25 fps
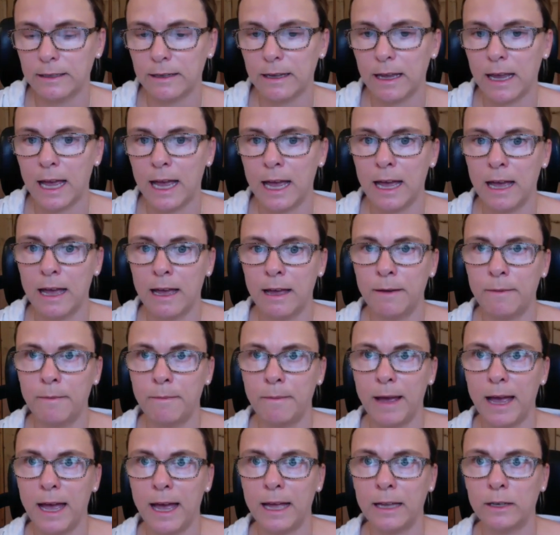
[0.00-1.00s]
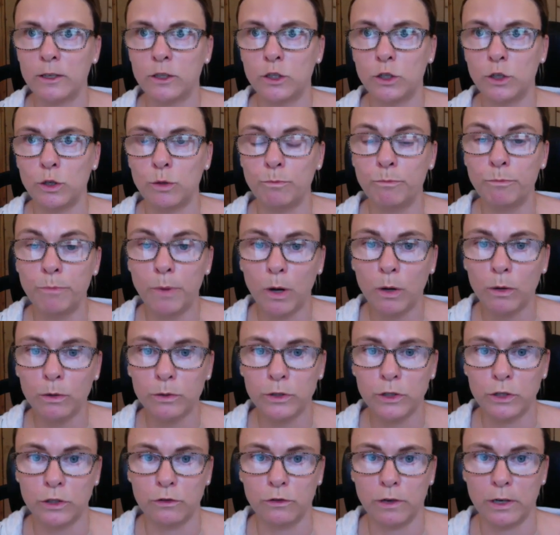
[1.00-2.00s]
and do bold
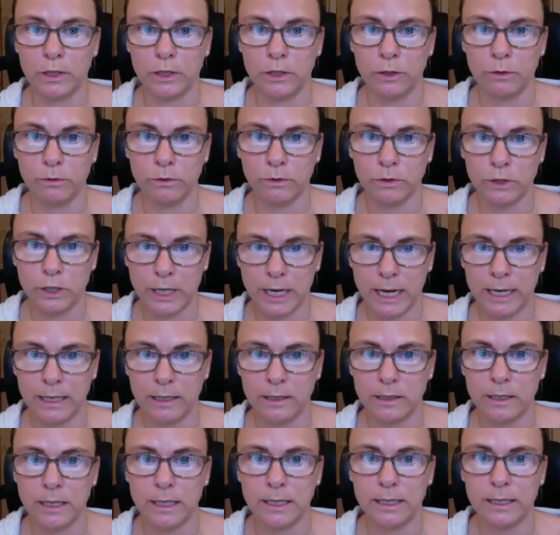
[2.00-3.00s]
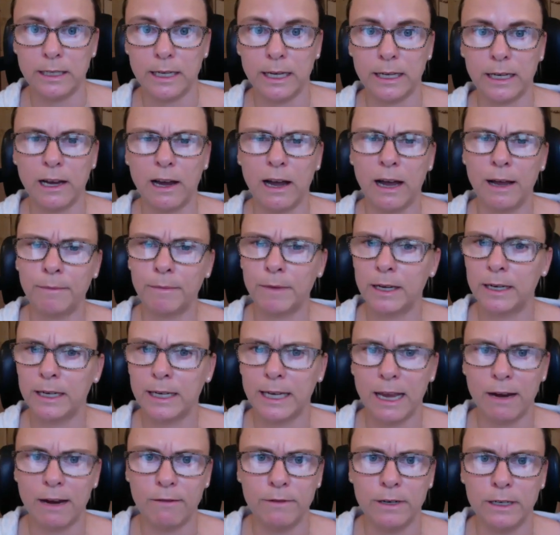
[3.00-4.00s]
structural changes, like I'm going to
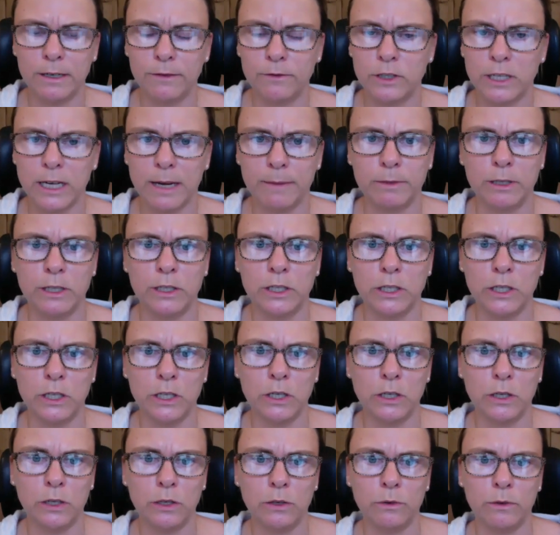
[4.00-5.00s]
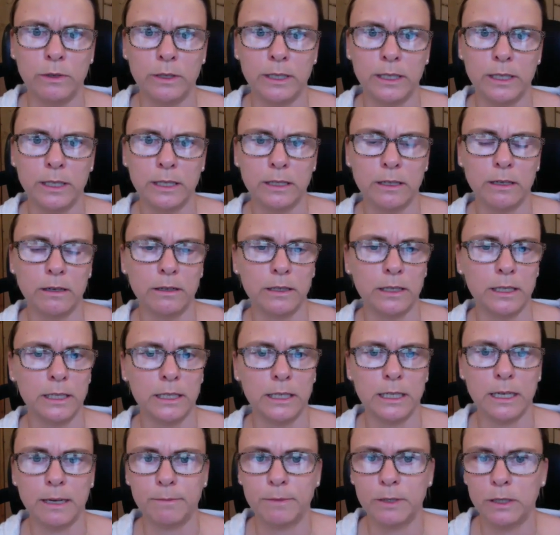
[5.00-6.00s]
get rid of chapter 2 and start at
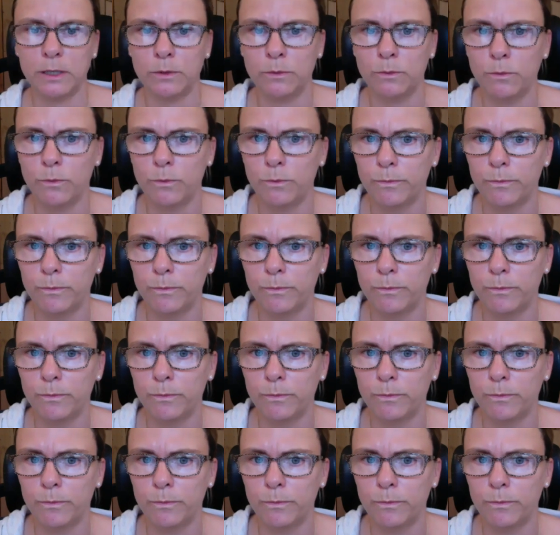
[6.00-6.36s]
chapter